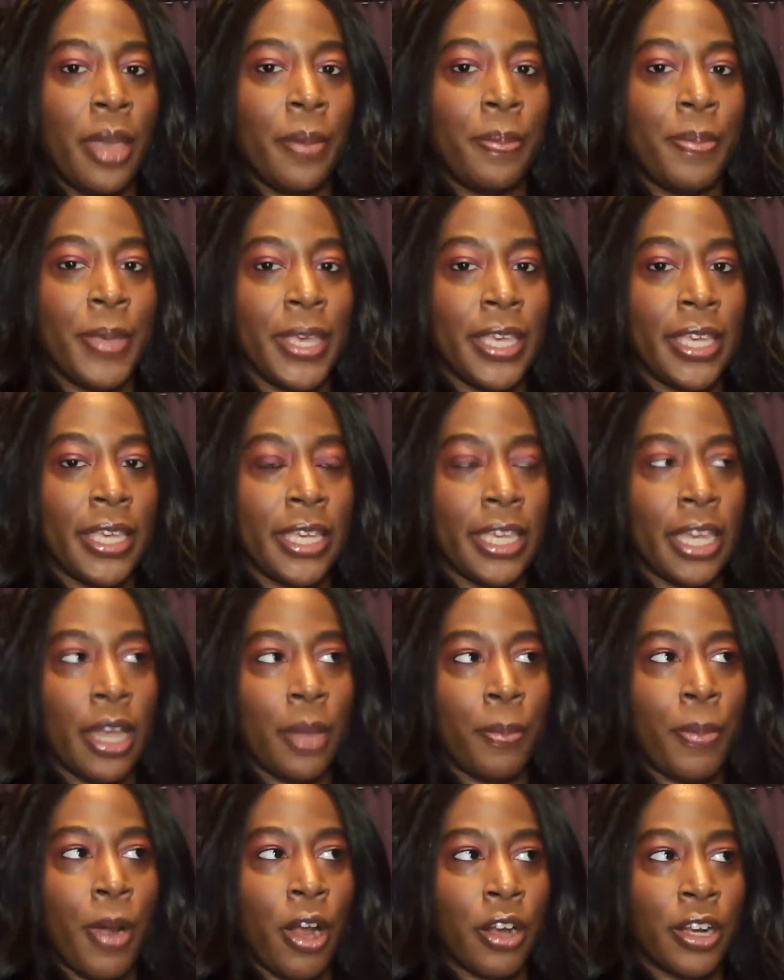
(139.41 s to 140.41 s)
being a
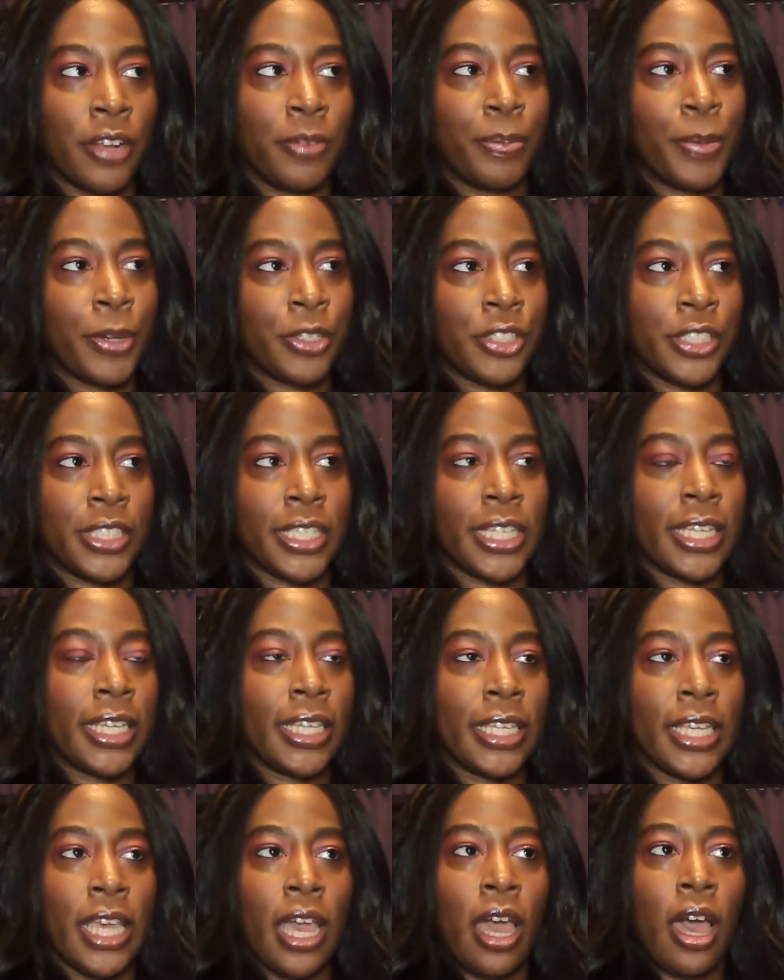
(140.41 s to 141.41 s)
part of
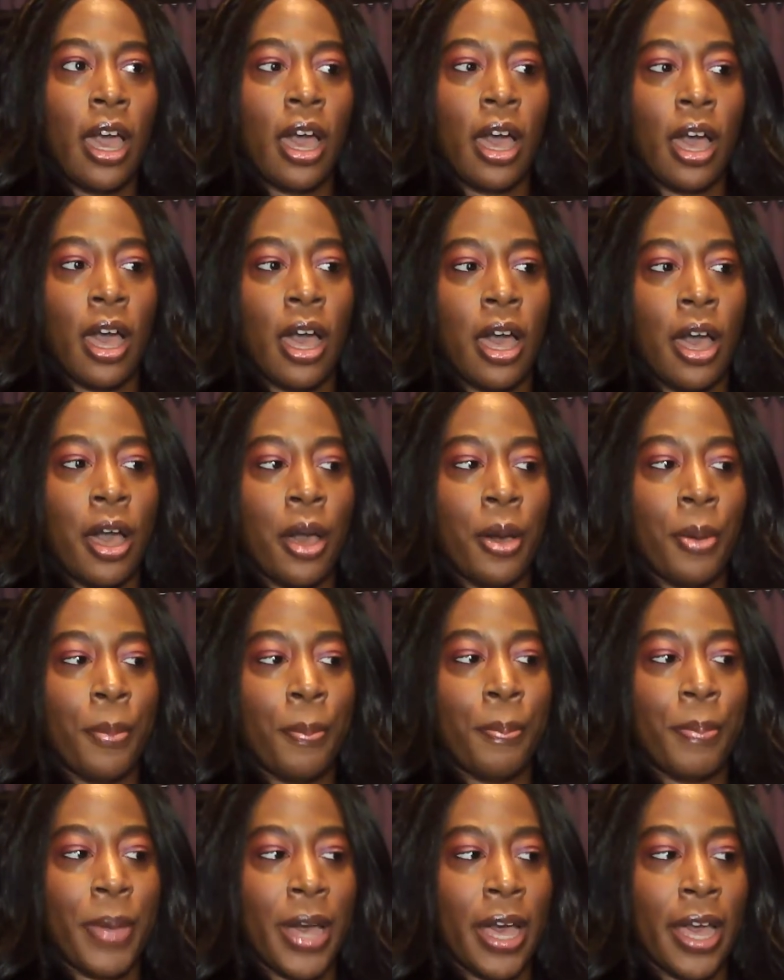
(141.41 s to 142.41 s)
purchasing,
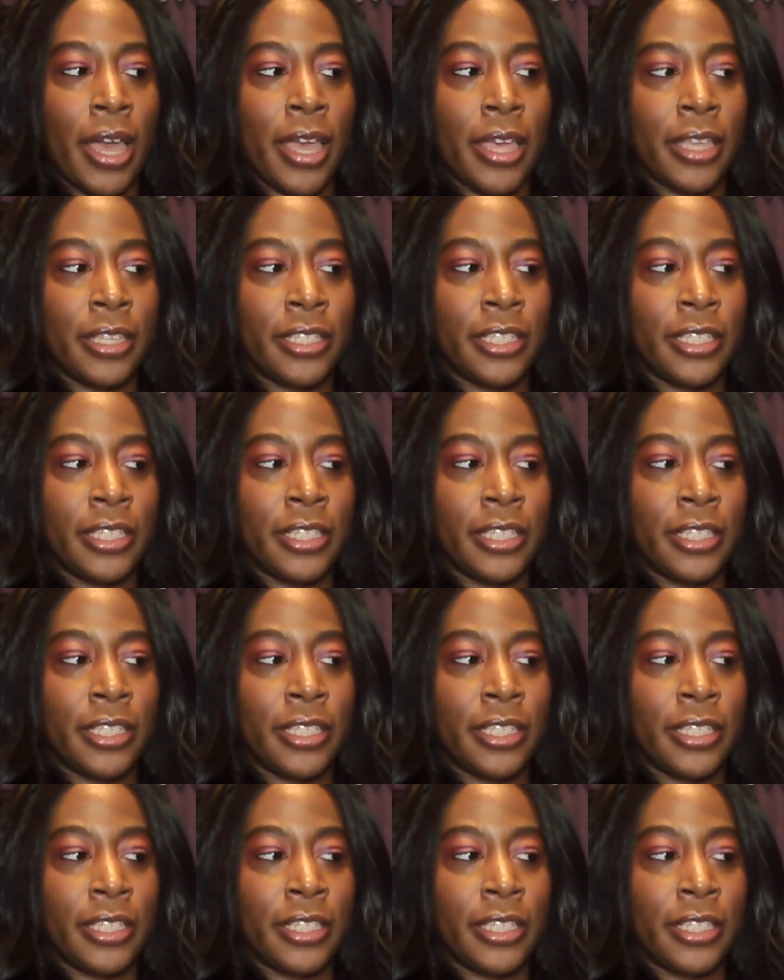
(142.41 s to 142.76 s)
but